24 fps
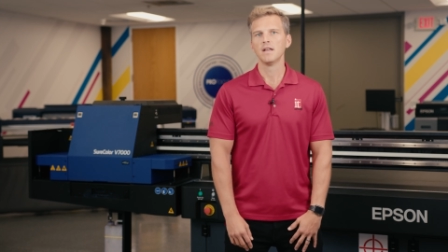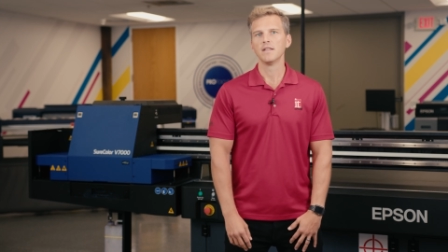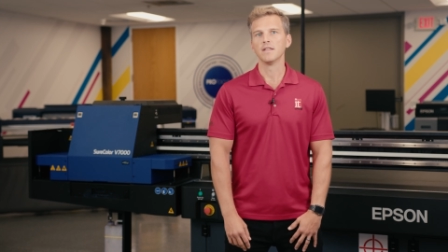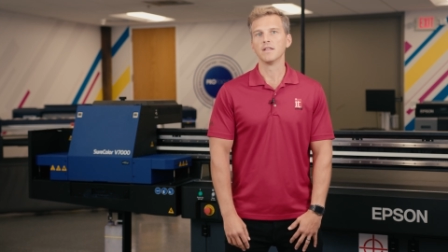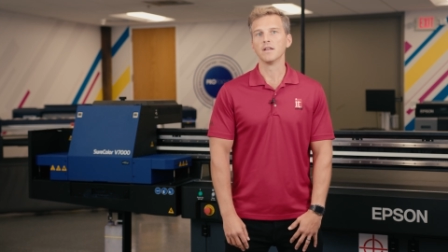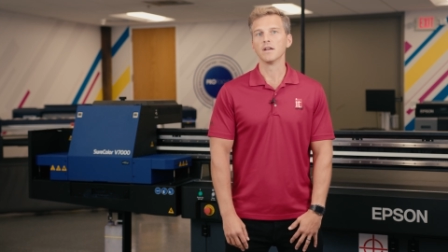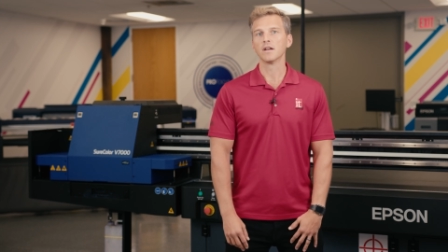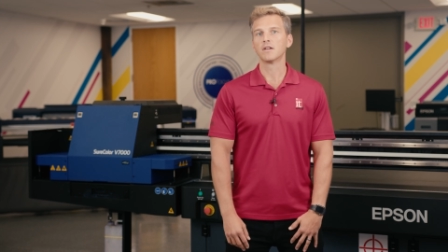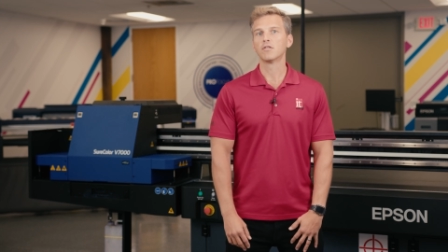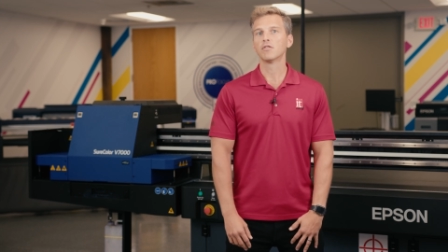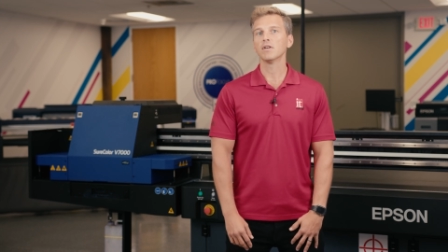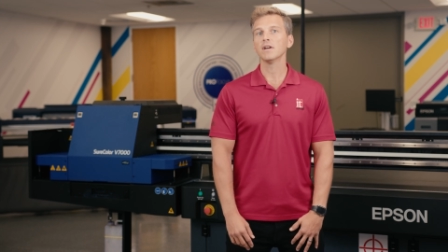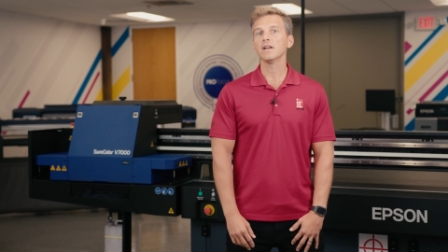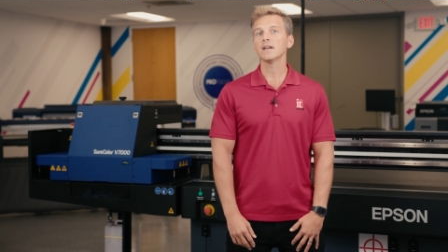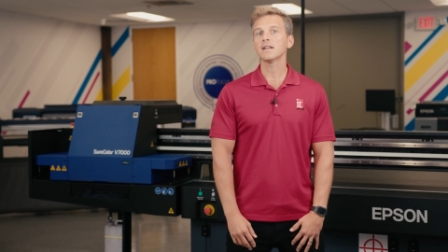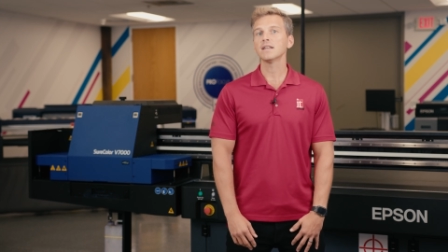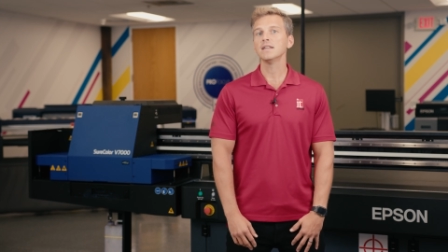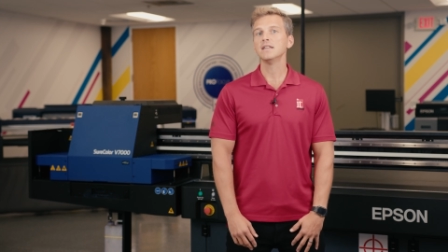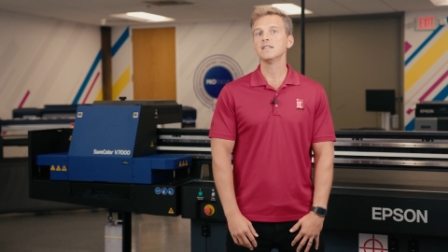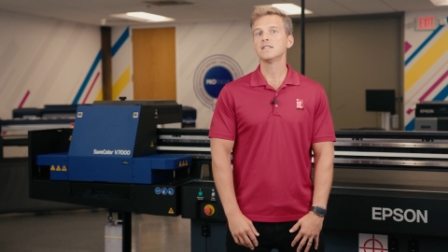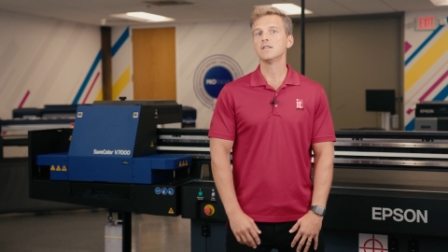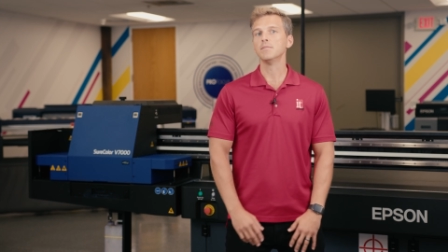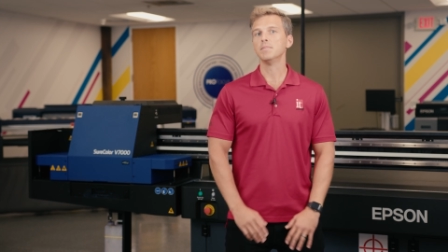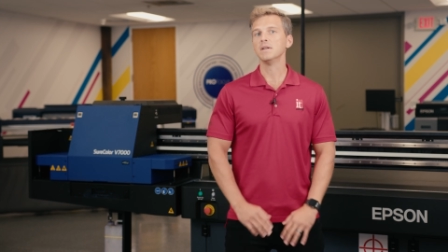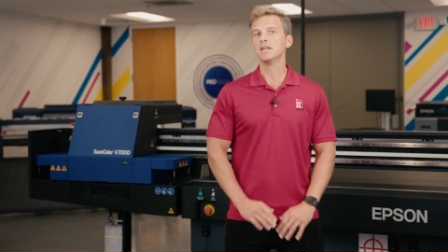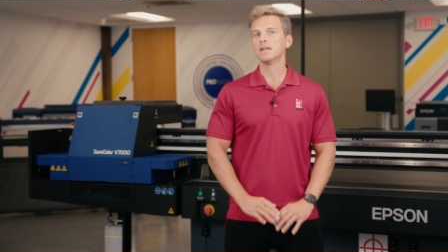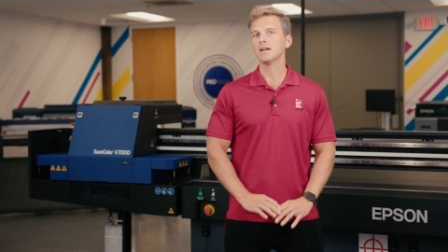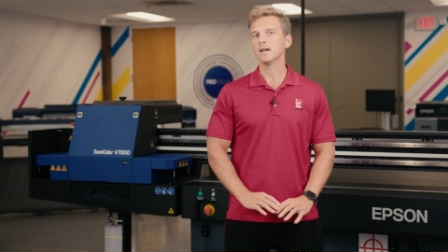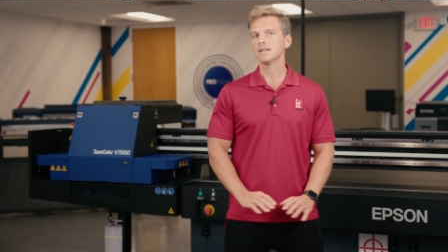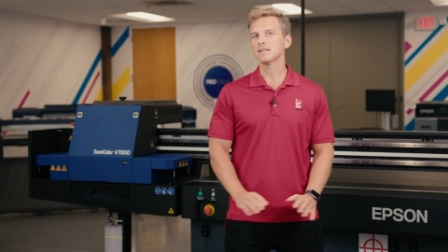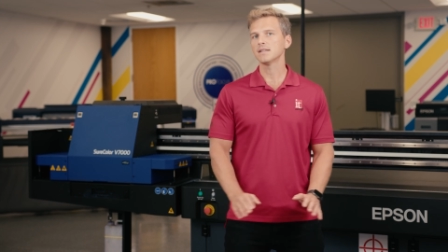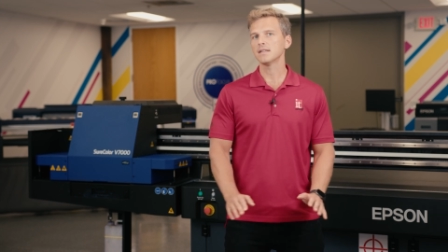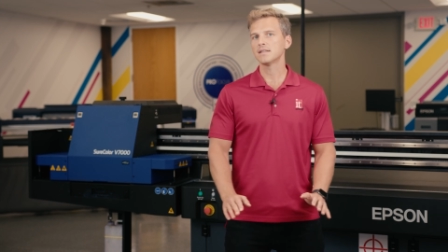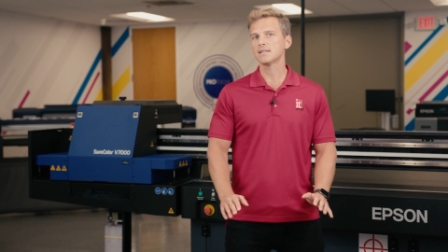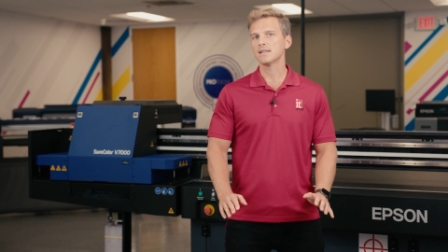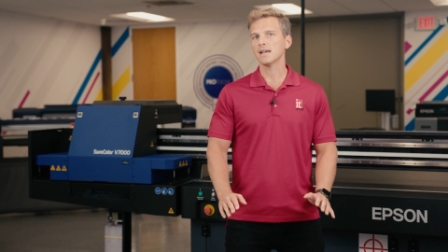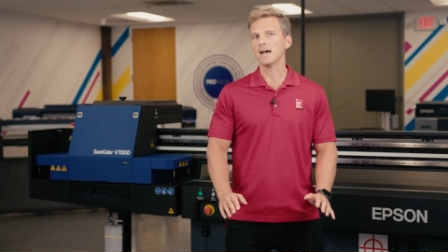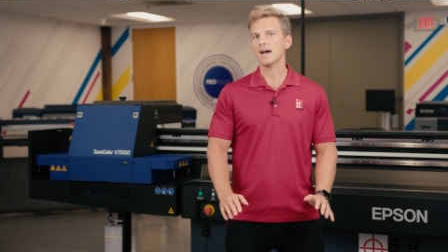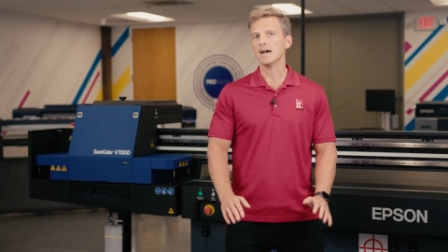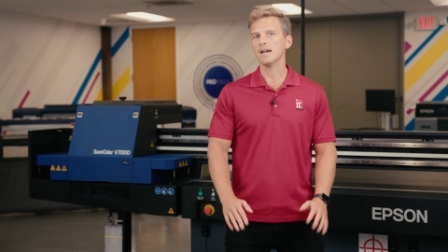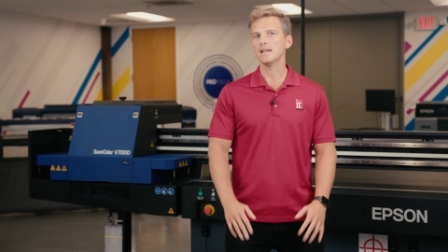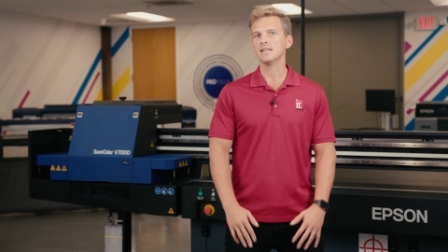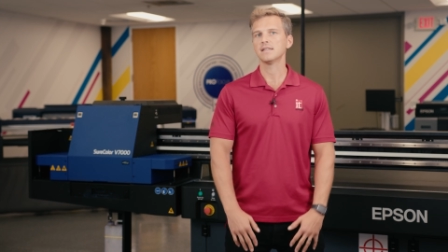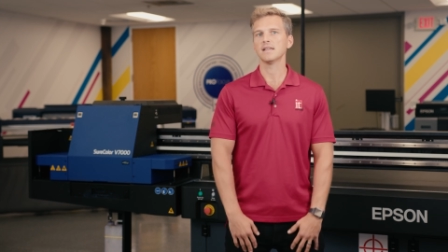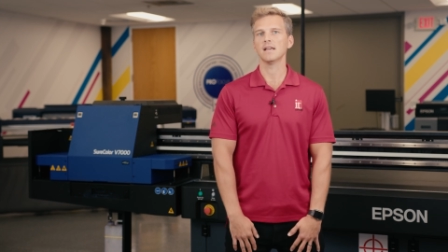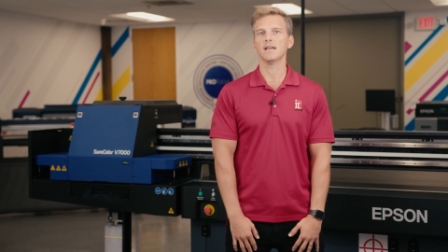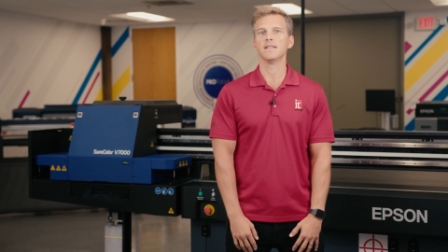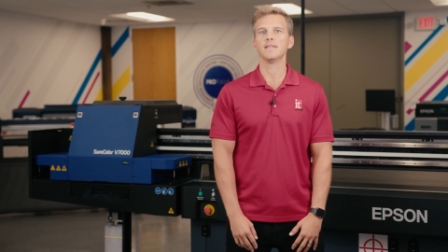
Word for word: The acrylic needs to be cut to size,